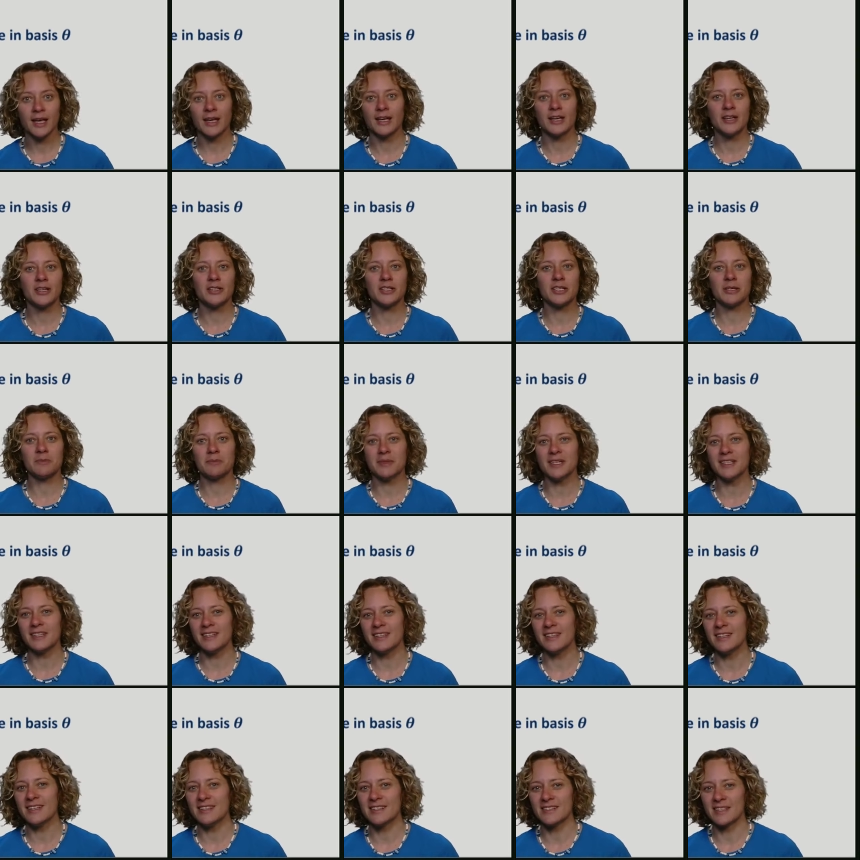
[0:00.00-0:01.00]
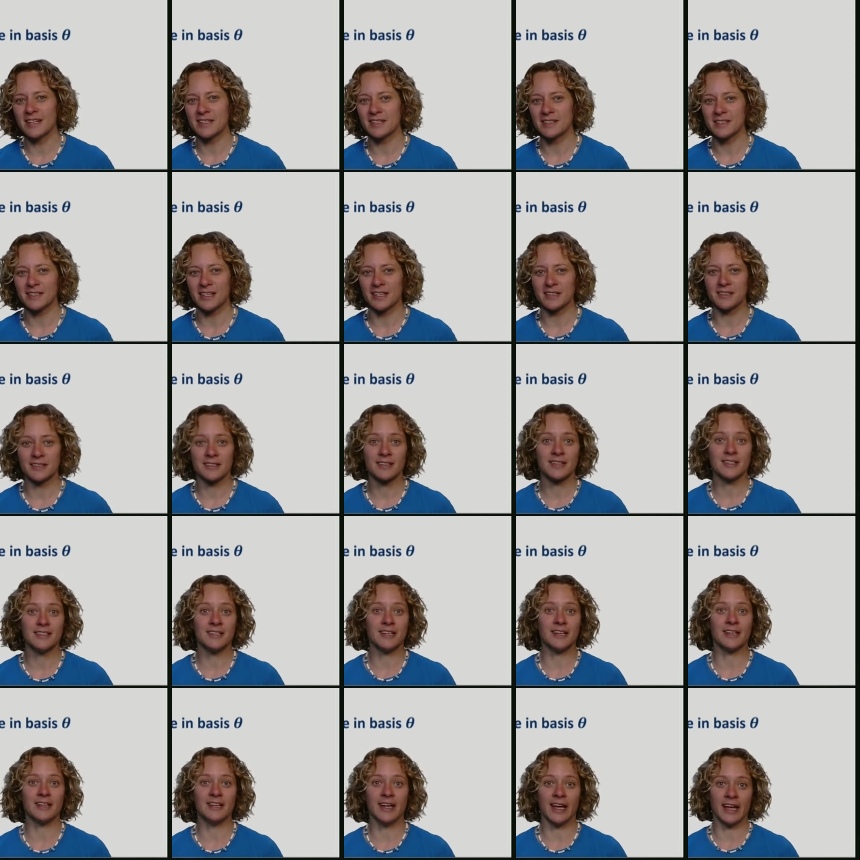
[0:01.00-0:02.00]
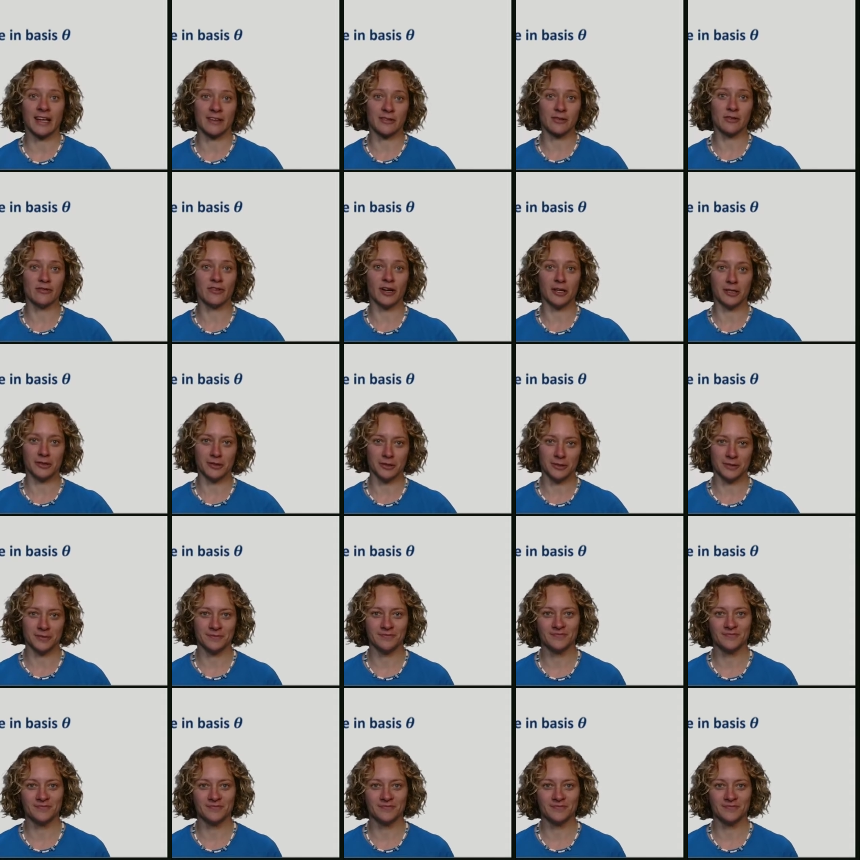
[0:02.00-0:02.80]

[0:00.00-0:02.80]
She immediately sends theta and tilde x to Waldo.